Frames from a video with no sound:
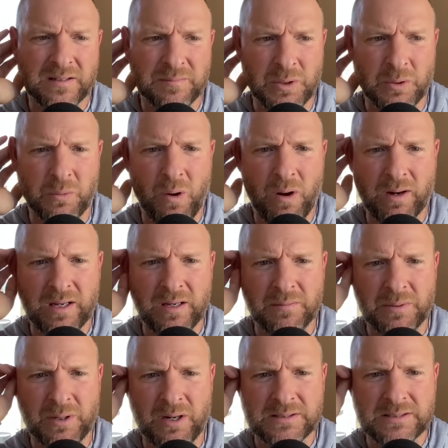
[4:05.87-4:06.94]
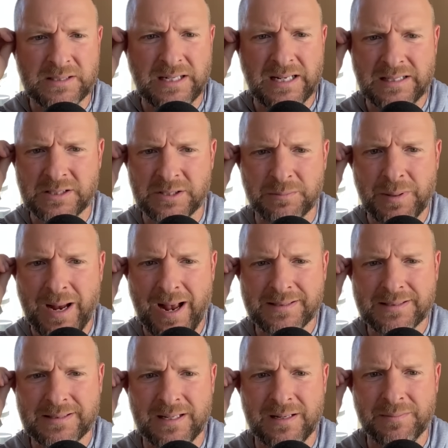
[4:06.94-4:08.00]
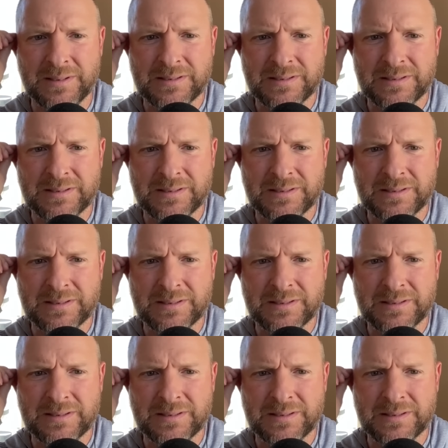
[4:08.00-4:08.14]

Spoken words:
Milwaukee and Boston had surpassed them.